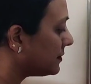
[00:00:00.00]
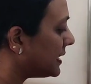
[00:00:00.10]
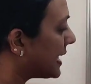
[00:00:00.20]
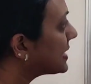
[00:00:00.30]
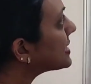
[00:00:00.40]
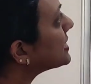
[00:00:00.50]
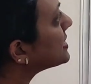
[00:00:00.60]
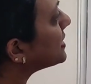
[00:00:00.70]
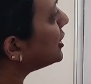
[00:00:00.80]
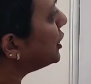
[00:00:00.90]
Next
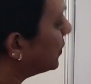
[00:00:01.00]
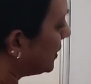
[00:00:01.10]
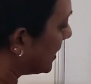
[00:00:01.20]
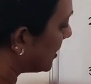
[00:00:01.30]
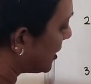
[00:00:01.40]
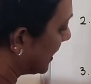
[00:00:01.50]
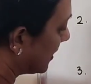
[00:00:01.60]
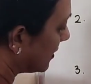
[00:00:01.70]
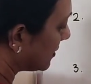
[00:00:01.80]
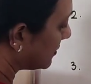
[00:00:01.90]
is the neuter
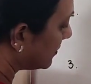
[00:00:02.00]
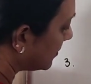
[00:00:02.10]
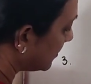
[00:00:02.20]
gender.